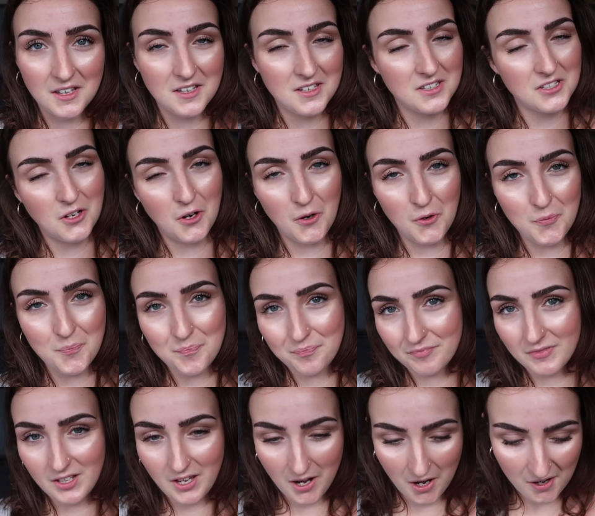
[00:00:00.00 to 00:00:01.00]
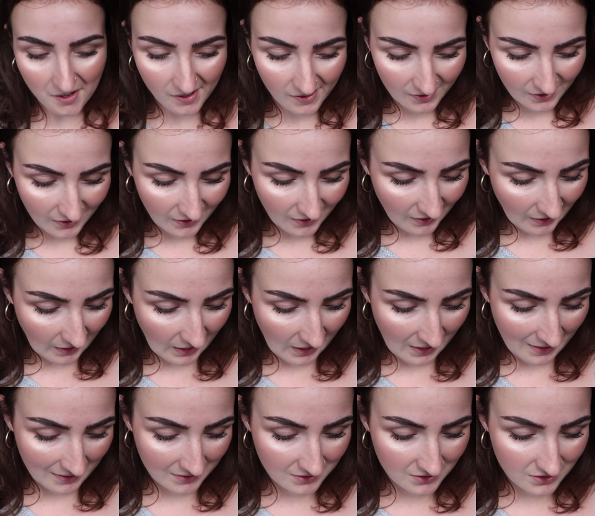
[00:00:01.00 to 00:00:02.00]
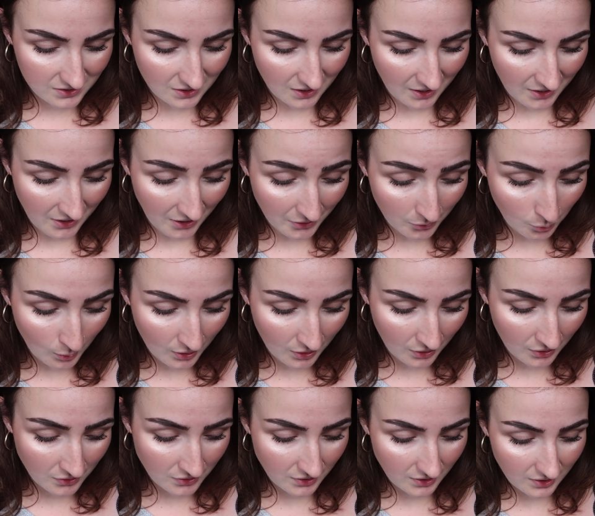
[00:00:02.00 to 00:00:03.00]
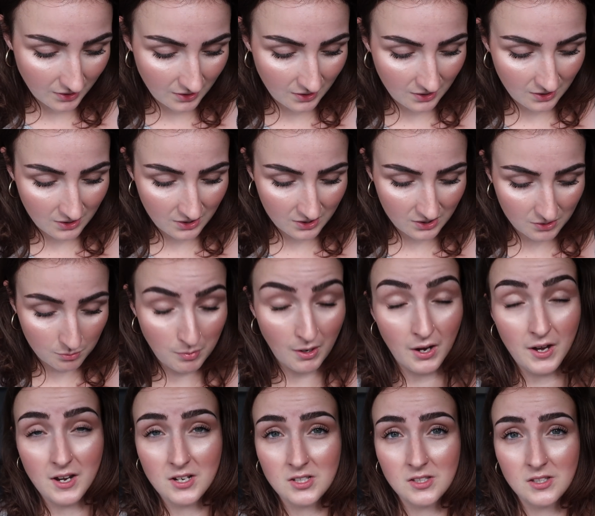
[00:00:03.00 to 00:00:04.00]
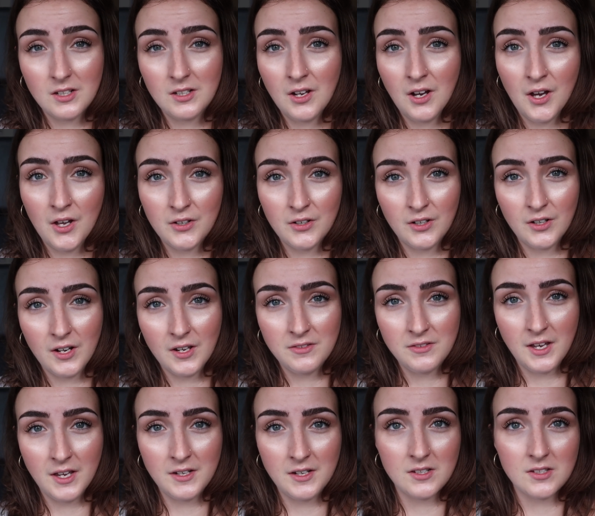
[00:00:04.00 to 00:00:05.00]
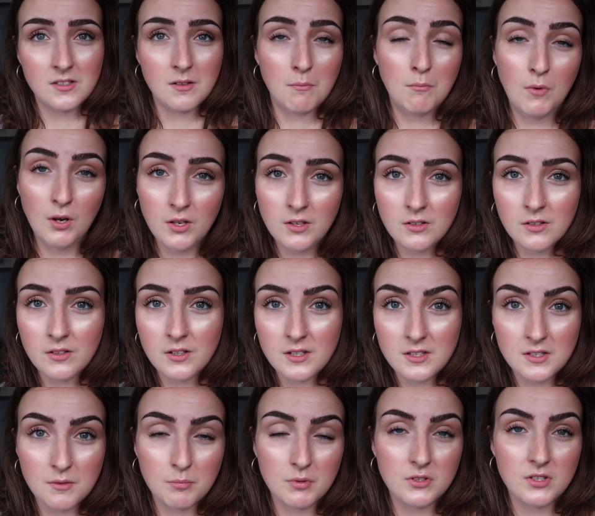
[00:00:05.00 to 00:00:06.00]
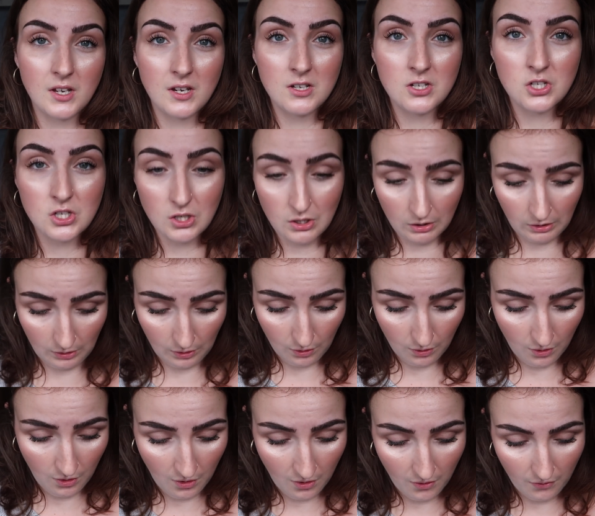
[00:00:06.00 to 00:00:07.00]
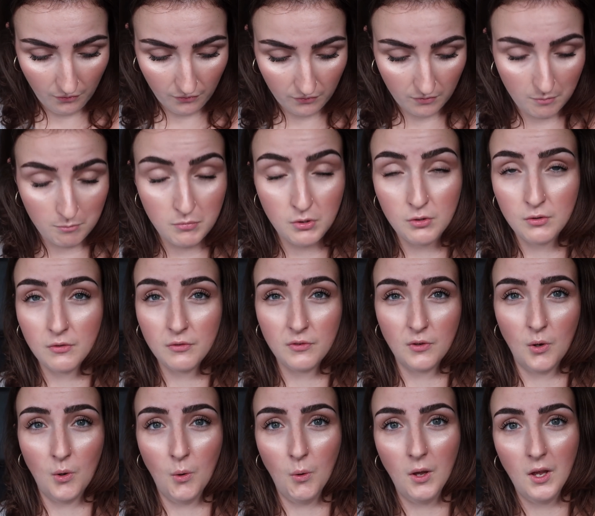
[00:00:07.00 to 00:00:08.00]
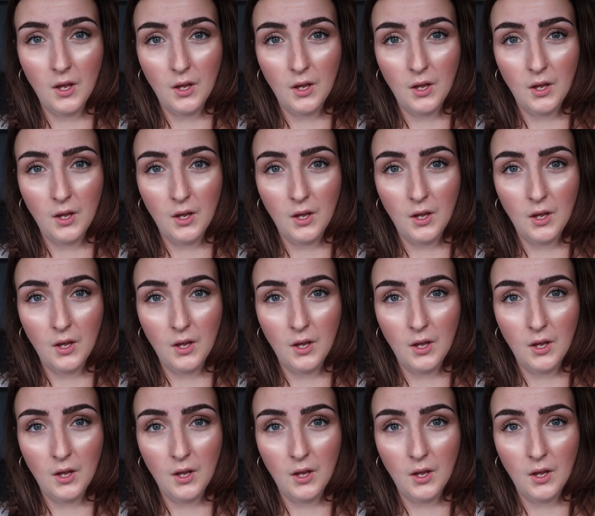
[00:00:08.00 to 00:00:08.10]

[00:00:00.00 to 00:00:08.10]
So yeah. And another one is by Estee Lauder, and that is the modern interpretation of Beautiful,